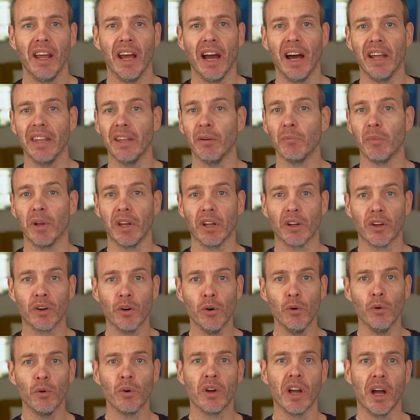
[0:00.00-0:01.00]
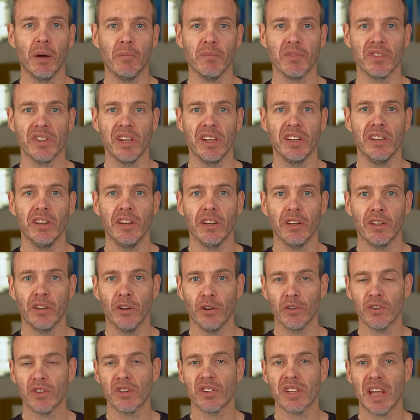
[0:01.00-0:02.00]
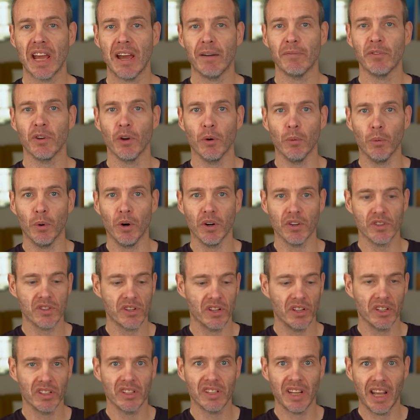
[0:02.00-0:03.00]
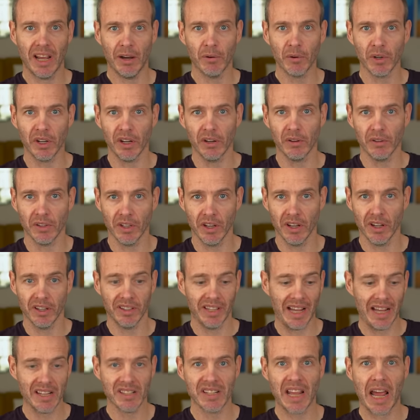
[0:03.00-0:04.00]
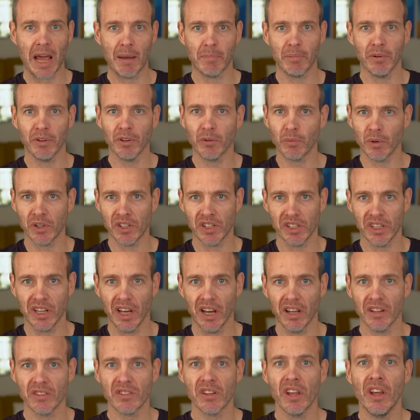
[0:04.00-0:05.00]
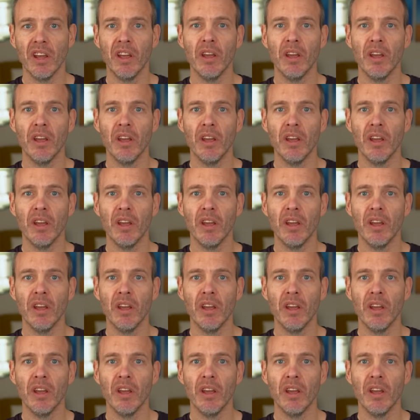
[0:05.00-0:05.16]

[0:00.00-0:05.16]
and then when a call comes in, not just have your watch tell you that that's happened, which it does,